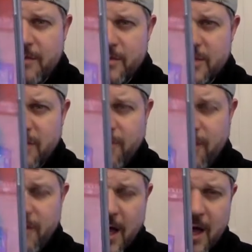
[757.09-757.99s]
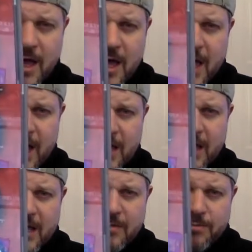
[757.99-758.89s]
stuff like that,
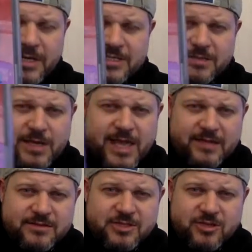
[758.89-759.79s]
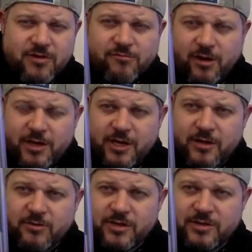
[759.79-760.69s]
and pits them against,
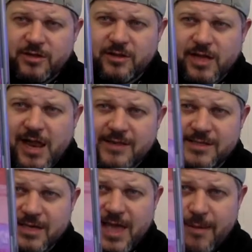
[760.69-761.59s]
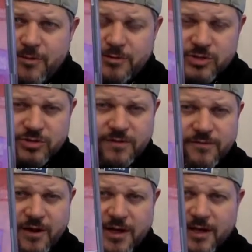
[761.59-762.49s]
Ryu and the classic Capcom Street
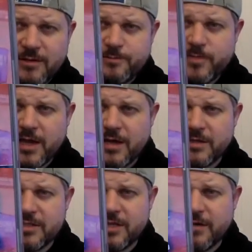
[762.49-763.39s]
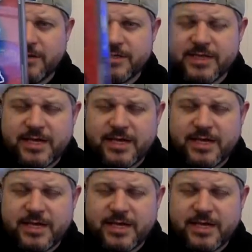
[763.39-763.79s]
Fighter series.